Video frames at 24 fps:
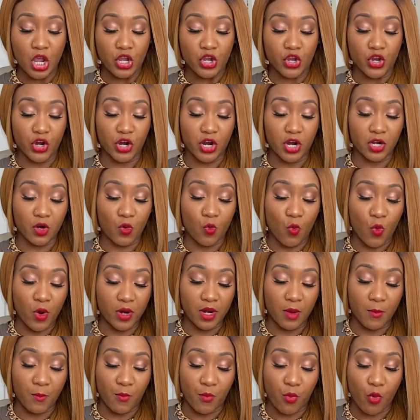you're gonna want
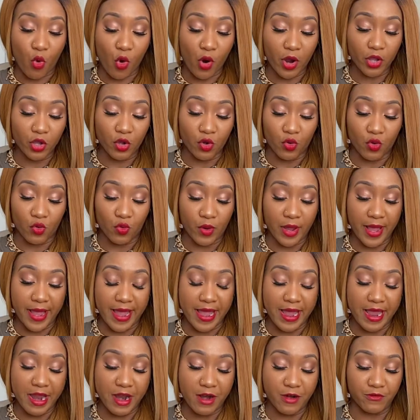to boil
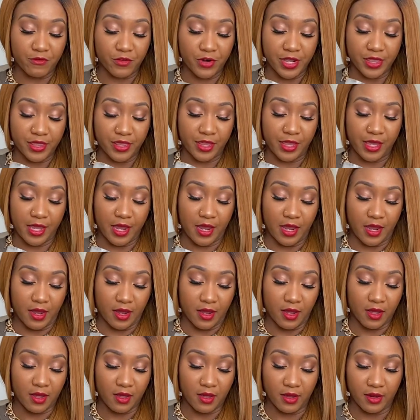
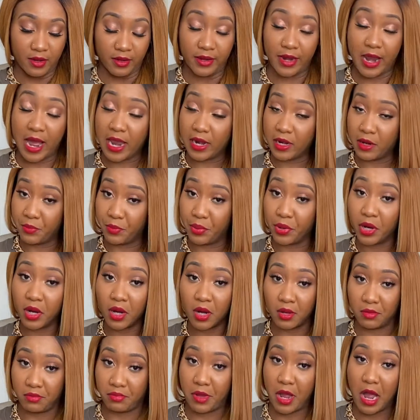everything, not the
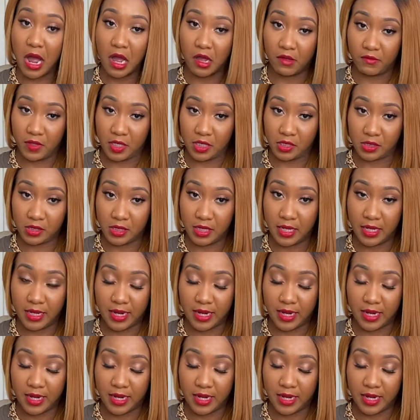pump, obviously.